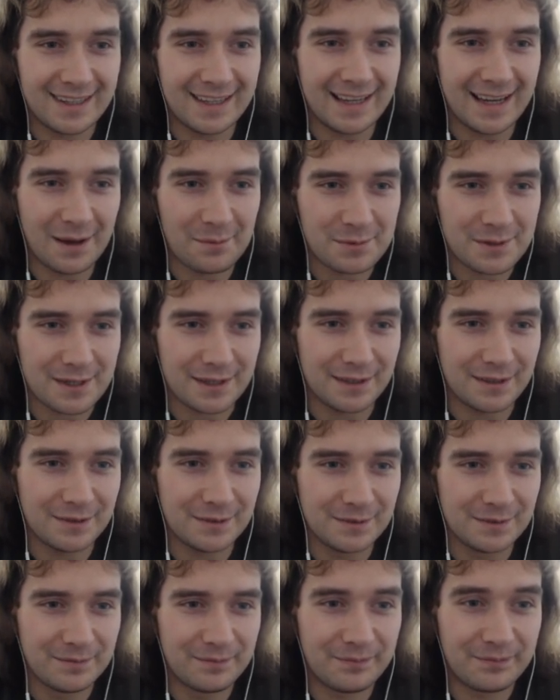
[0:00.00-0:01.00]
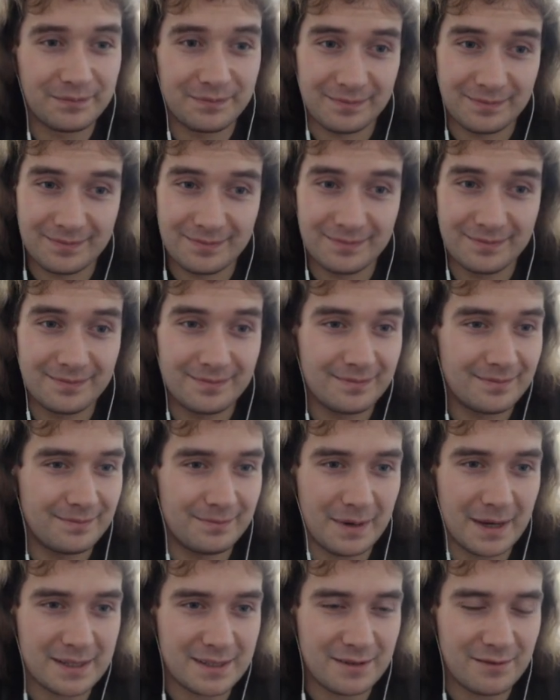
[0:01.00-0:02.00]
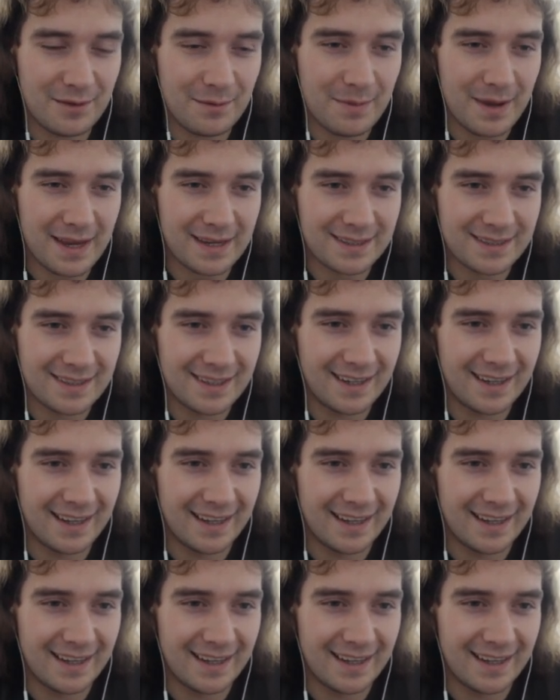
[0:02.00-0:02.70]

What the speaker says: the absolute best of the best.